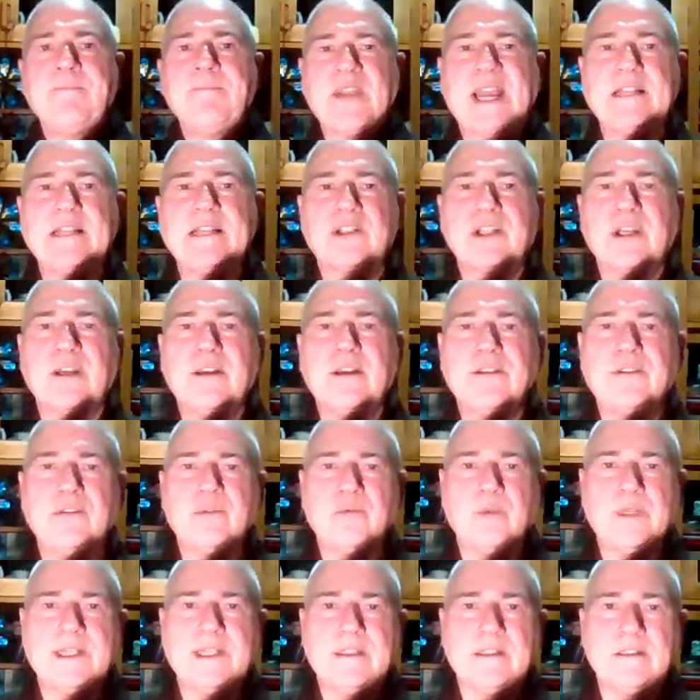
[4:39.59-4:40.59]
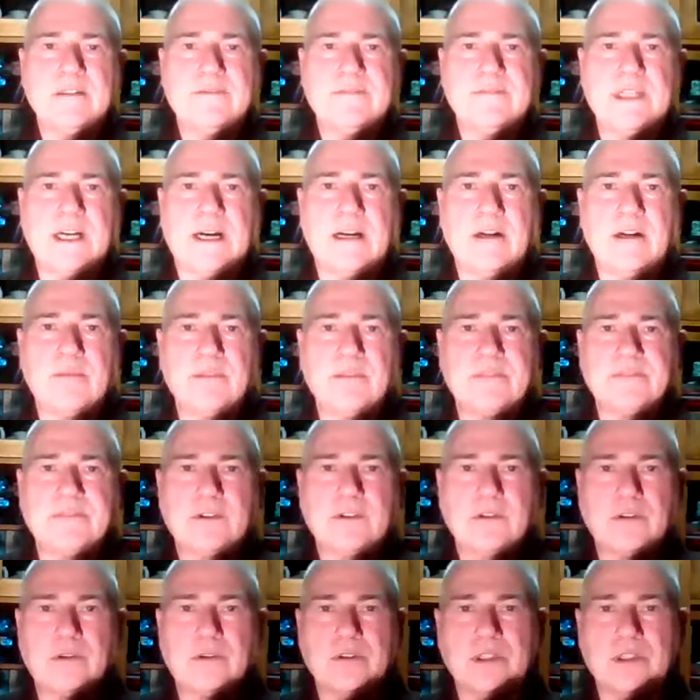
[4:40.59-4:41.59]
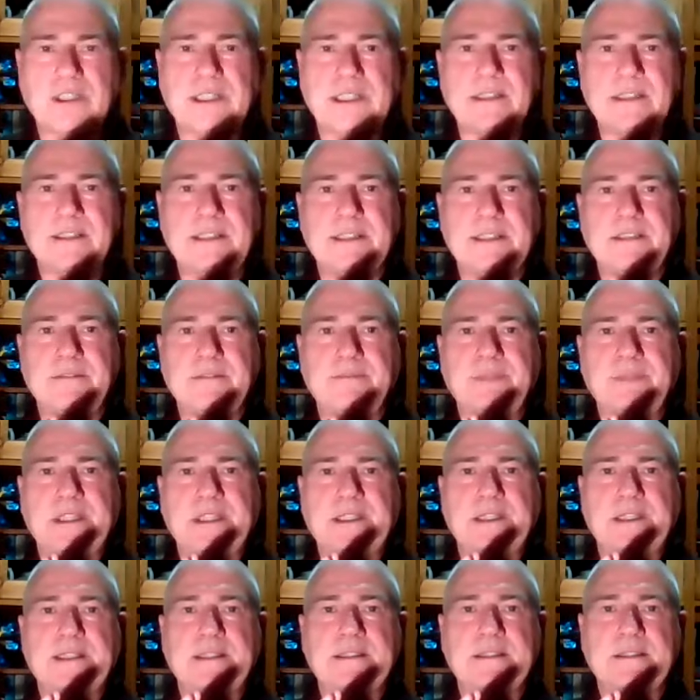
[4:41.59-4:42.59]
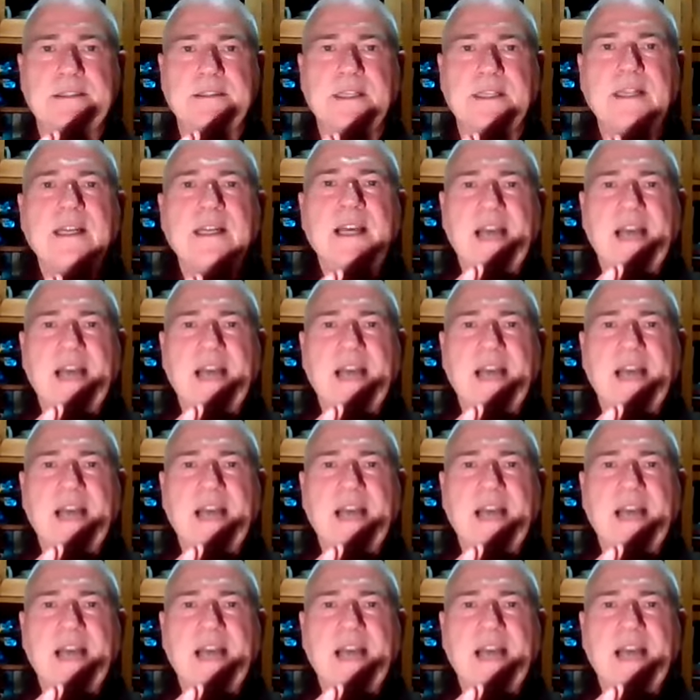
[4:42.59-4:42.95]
and turn the wheel of Dharma for all sentient beings.